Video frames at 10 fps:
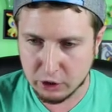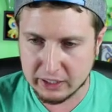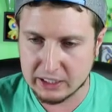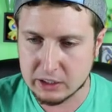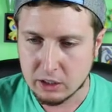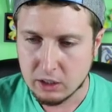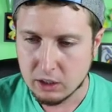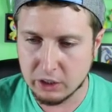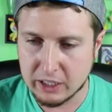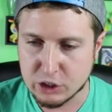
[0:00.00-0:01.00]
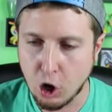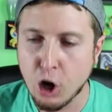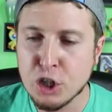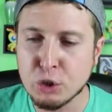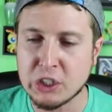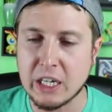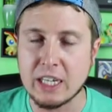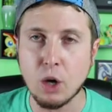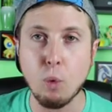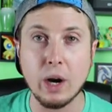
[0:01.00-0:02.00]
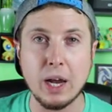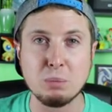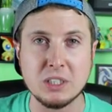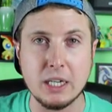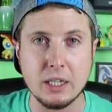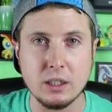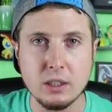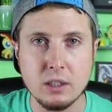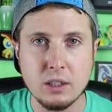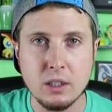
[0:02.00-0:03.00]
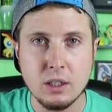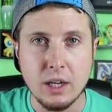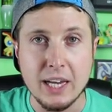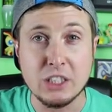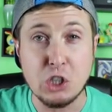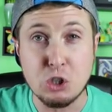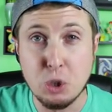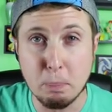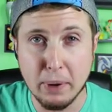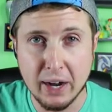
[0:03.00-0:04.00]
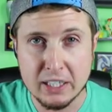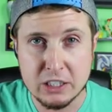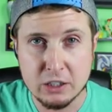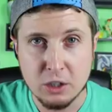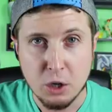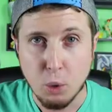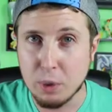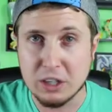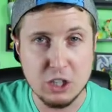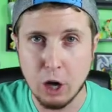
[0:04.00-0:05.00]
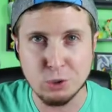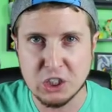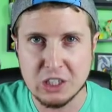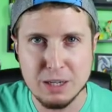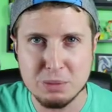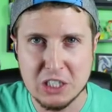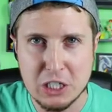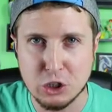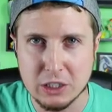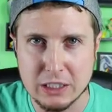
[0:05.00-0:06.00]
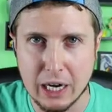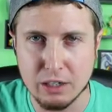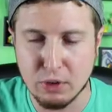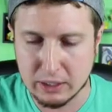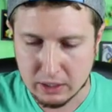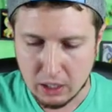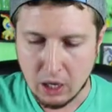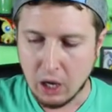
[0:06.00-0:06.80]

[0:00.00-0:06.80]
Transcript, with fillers: Look at this, look at this. Are you seeing what I'm seeing? It's a new box with no Steam Siege inside of it.